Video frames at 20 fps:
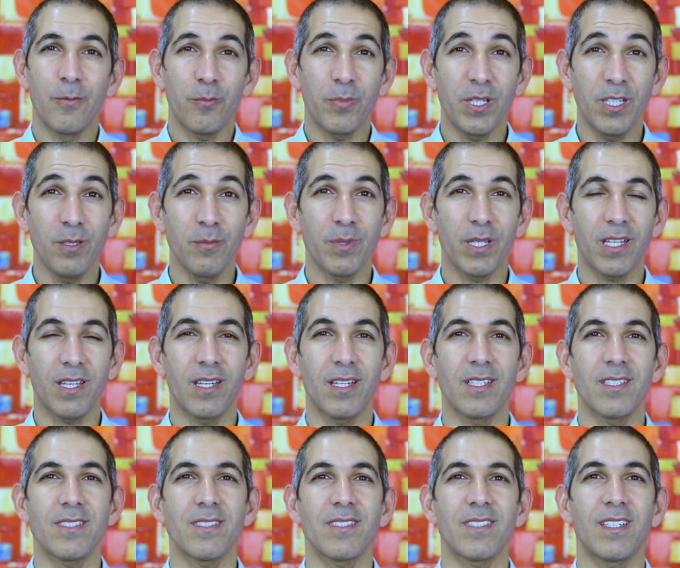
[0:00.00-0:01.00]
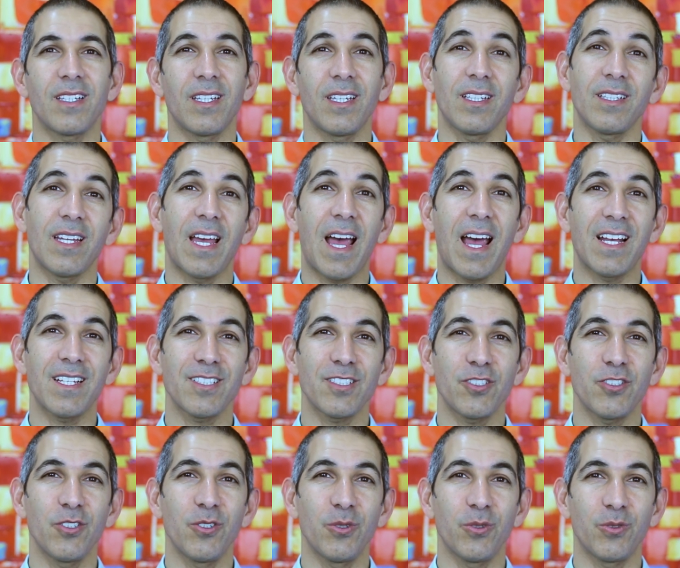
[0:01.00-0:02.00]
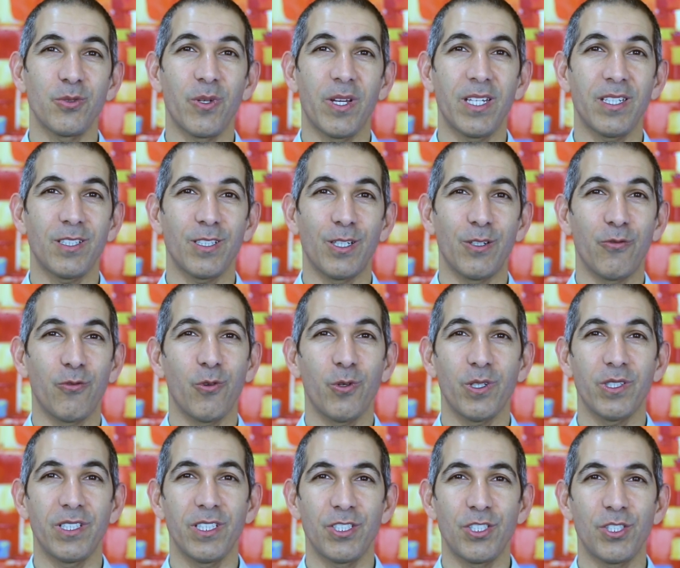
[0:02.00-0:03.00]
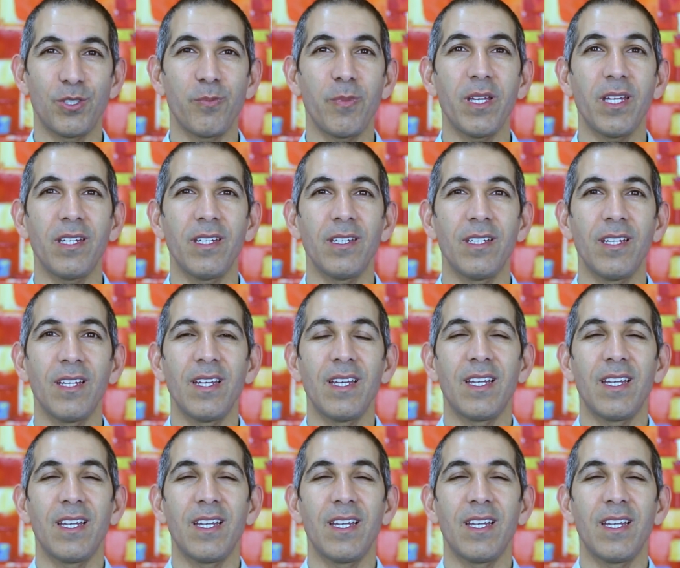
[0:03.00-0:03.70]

PIN because it asks you to enter a 4-digit PIN.